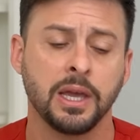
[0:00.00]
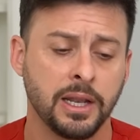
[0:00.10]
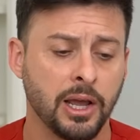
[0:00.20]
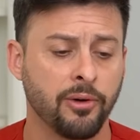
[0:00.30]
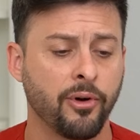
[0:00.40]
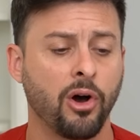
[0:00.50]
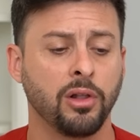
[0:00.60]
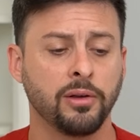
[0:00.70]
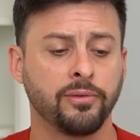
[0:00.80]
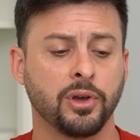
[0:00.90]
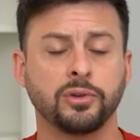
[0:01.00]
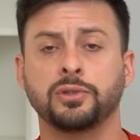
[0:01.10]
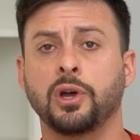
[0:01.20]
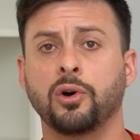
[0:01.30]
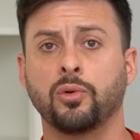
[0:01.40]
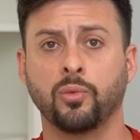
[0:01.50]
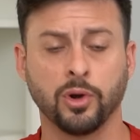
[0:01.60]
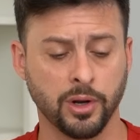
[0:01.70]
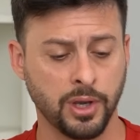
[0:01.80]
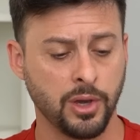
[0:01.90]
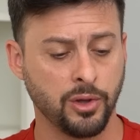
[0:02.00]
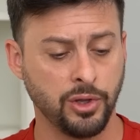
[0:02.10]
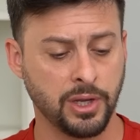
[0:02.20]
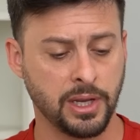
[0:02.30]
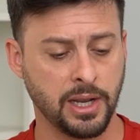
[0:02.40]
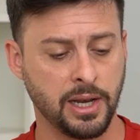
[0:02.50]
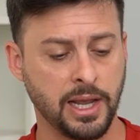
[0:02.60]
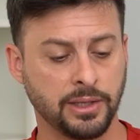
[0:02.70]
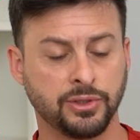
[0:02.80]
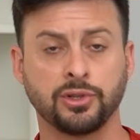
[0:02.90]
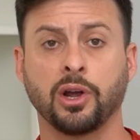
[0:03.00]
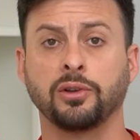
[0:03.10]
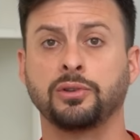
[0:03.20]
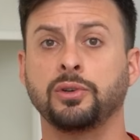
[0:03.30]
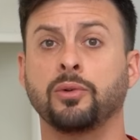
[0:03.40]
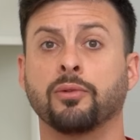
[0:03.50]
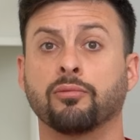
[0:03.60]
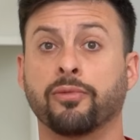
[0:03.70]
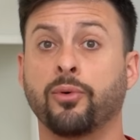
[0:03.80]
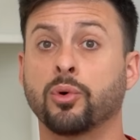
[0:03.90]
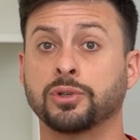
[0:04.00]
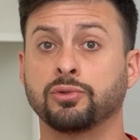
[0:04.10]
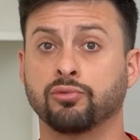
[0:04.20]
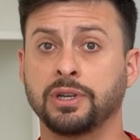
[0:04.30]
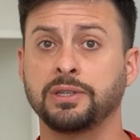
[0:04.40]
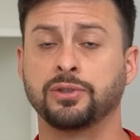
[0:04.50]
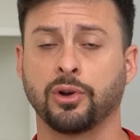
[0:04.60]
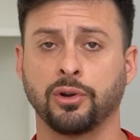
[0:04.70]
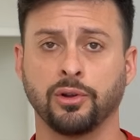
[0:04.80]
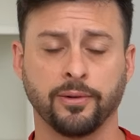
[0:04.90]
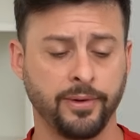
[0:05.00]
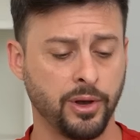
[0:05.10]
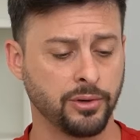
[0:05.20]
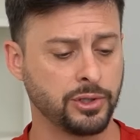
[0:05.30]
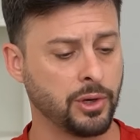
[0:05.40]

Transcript: Now, if all of those don't work, you can next start to force restart your phone.